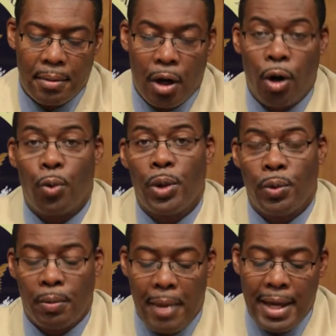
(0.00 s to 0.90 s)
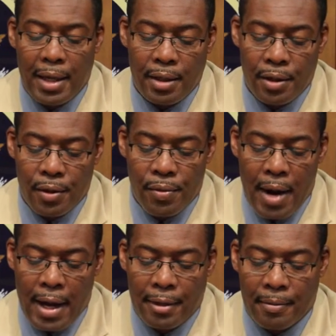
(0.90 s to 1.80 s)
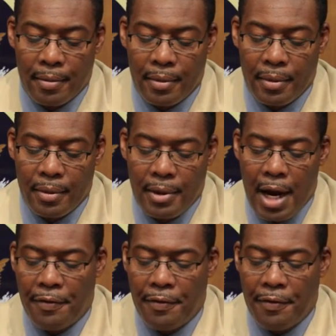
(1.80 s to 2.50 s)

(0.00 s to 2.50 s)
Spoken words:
or we will make it right. The